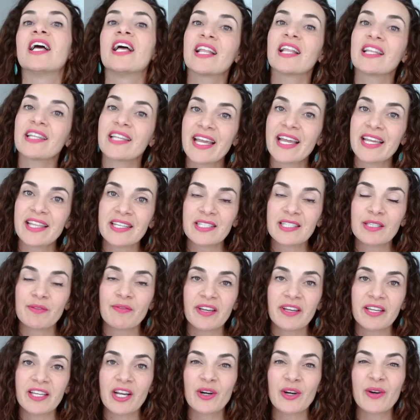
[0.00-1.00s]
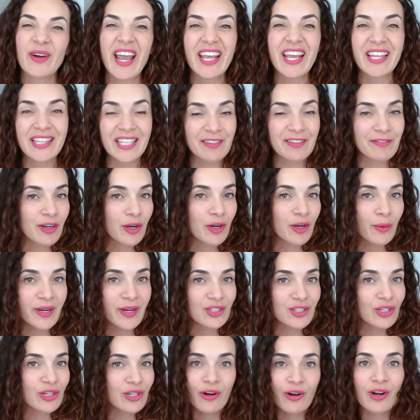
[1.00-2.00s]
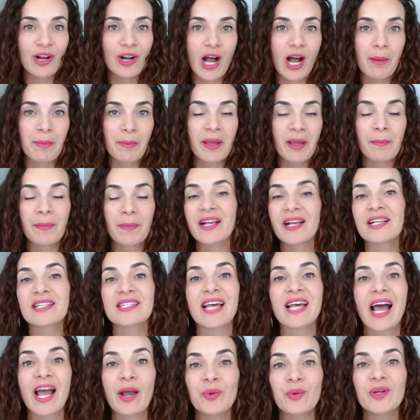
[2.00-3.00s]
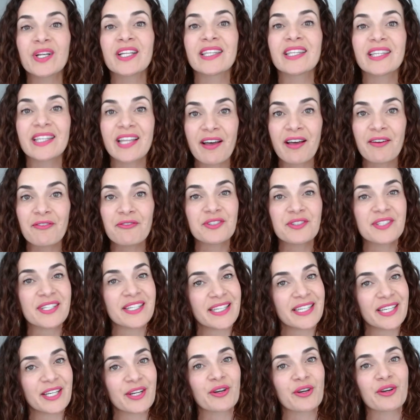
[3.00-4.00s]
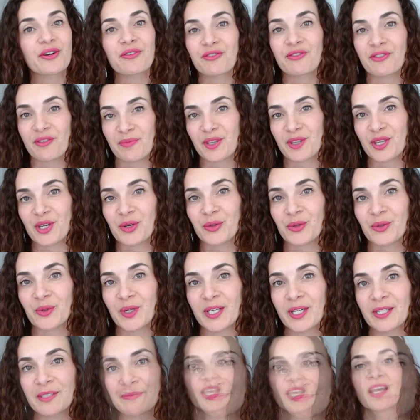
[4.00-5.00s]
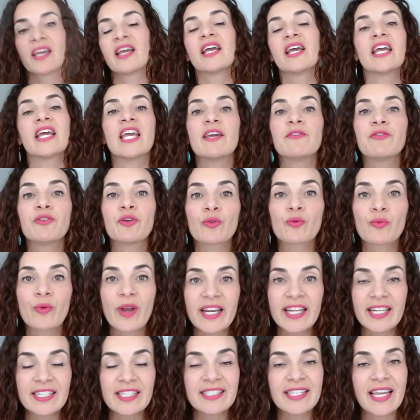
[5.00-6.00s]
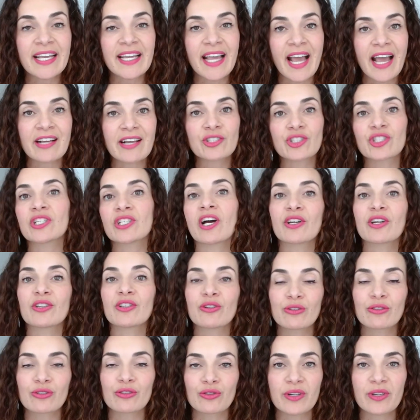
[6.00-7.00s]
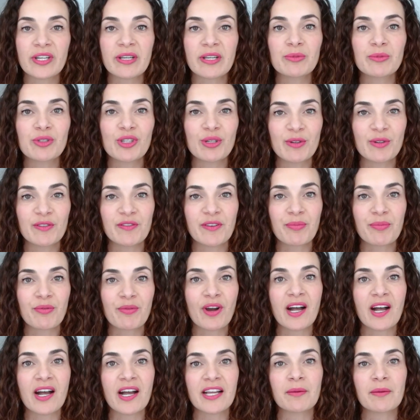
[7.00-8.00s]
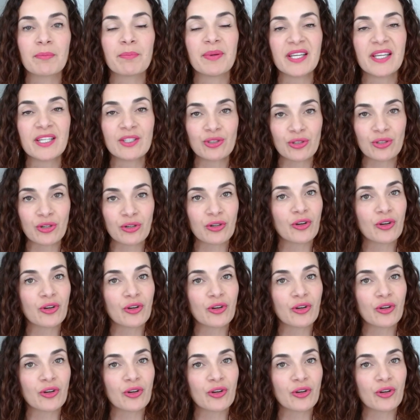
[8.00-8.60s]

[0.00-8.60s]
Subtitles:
like this video, and leave a question or comment because I would love to hear from you. If you're ready to take action on your dream to move abroad, be sure to